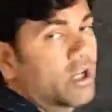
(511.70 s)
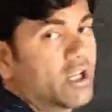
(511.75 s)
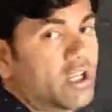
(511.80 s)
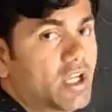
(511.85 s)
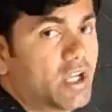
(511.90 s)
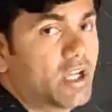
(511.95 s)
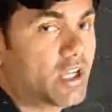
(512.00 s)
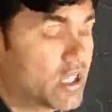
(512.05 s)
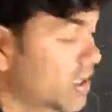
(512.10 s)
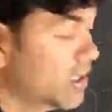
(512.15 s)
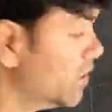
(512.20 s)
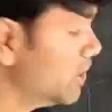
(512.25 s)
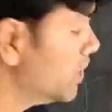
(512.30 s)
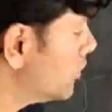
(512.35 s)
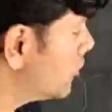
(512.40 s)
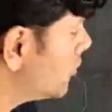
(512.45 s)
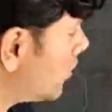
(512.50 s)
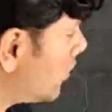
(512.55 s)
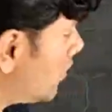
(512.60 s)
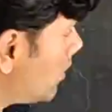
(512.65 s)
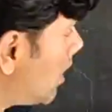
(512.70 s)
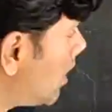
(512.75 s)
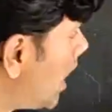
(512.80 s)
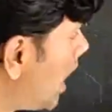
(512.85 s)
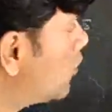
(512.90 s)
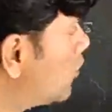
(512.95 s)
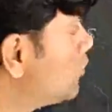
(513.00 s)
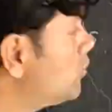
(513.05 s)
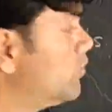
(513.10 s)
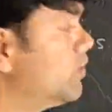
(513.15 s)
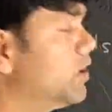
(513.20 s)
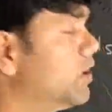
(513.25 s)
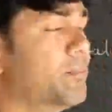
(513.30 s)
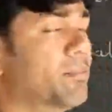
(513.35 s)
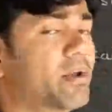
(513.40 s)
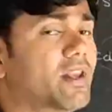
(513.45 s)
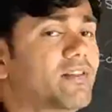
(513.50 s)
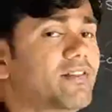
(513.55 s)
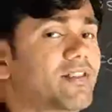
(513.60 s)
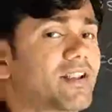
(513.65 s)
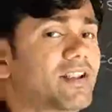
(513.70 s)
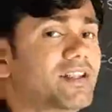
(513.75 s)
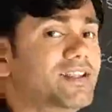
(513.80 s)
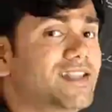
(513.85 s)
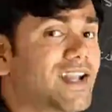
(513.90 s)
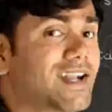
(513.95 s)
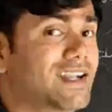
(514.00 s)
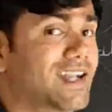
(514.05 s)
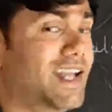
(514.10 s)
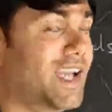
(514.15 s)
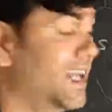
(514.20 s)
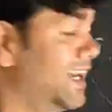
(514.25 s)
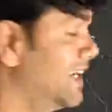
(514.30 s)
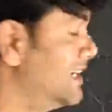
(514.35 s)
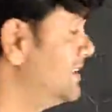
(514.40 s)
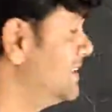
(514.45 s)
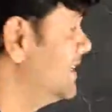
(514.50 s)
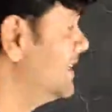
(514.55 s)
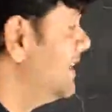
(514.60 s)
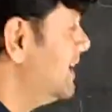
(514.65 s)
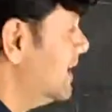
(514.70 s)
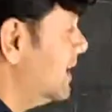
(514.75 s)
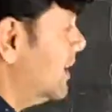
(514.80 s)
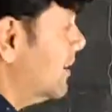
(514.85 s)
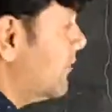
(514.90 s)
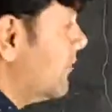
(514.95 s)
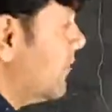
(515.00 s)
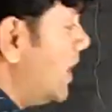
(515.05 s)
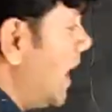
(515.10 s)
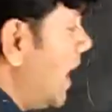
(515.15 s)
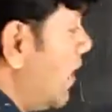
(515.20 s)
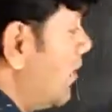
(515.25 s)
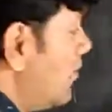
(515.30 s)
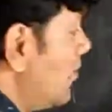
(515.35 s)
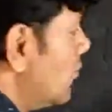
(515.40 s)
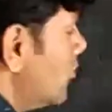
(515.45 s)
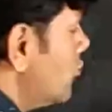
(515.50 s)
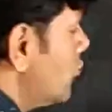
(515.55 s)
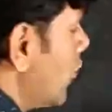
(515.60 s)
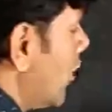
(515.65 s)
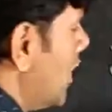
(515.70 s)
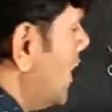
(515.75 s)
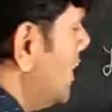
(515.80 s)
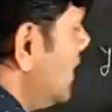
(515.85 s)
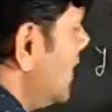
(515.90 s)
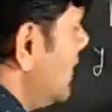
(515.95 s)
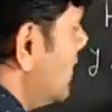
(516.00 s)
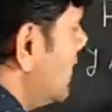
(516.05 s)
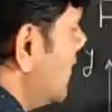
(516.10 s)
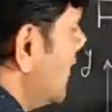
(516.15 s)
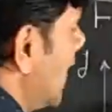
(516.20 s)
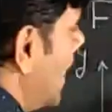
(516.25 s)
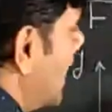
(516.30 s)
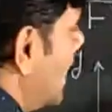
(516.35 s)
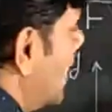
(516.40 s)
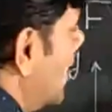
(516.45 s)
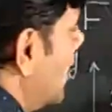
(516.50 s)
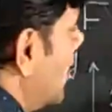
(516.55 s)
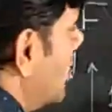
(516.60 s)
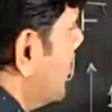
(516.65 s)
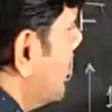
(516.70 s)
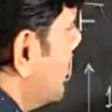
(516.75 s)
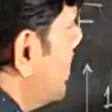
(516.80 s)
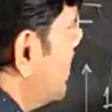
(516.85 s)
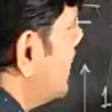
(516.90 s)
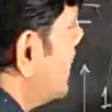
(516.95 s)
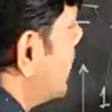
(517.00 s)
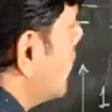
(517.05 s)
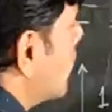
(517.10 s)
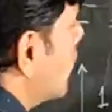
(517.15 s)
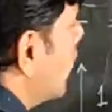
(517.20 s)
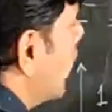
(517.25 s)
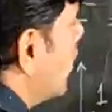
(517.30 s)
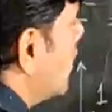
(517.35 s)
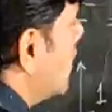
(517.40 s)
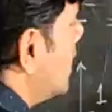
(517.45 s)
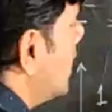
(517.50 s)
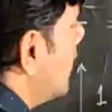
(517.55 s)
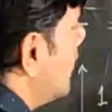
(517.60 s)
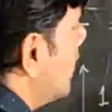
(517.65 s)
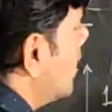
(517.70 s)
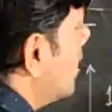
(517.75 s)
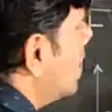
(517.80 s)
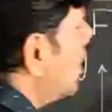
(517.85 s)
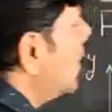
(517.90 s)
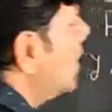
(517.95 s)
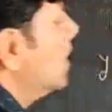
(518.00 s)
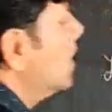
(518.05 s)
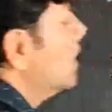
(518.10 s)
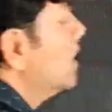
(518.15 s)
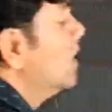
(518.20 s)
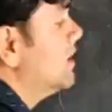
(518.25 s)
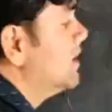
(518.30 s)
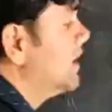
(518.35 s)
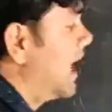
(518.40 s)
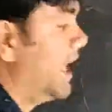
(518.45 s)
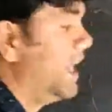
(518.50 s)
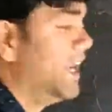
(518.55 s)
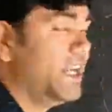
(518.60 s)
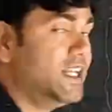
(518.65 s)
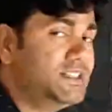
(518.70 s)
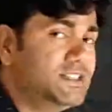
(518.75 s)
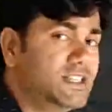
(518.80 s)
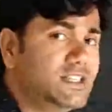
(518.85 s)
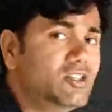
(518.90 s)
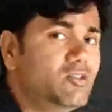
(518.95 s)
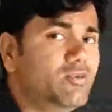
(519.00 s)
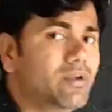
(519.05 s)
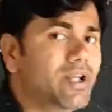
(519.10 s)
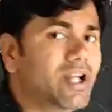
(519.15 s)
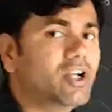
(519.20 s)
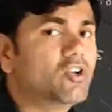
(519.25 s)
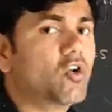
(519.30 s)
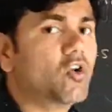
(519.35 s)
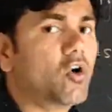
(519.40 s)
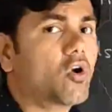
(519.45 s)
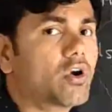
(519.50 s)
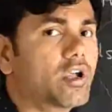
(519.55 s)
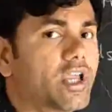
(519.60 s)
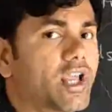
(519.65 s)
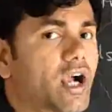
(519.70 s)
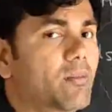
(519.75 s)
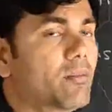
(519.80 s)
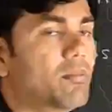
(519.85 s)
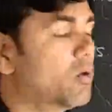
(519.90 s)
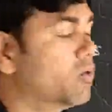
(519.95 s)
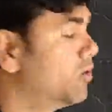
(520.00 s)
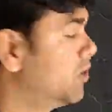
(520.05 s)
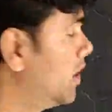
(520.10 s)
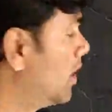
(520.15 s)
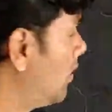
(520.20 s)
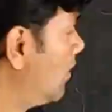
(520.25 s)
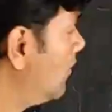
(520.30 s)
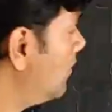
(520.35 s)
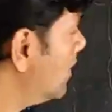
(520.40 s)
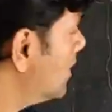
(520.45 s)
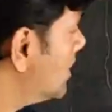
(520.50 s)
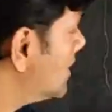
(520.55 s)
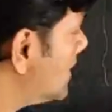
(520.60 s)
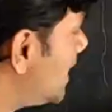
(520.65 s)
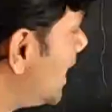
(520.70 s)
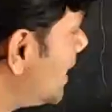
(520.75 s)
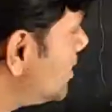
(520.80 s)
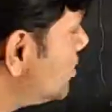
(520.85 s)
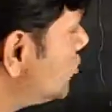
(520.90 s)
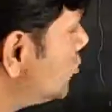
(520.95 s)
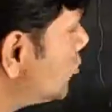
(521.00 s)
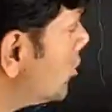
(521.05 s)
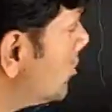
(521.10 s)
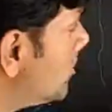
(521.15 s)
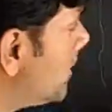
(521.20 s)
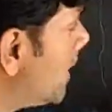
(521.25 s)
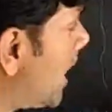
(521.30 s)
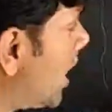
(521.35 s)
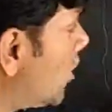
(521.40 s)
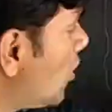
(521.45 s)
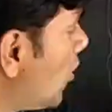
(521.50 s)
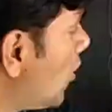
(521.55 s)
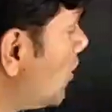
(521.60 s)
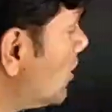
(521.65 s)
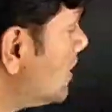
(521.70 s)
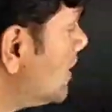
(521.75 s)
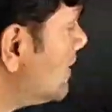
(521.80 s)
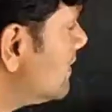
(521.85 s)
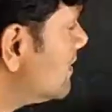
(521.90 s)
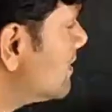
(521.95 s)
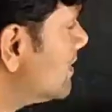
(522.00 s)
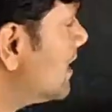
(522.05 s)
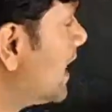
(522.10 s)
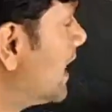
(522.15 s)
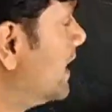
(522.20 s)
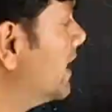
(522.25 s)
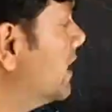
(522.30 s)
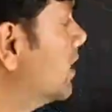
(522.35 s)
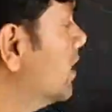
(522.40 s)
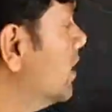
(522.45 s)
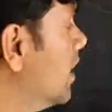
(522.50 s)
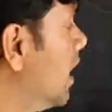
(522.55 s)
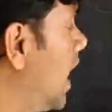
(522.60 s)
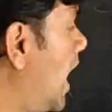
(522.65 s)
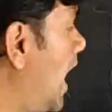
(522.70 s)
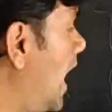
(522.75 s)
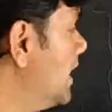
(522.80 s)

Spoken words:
over here. So how to represent that direction? We have to join this line, means whatever directions we are talking about now, that should be along this line,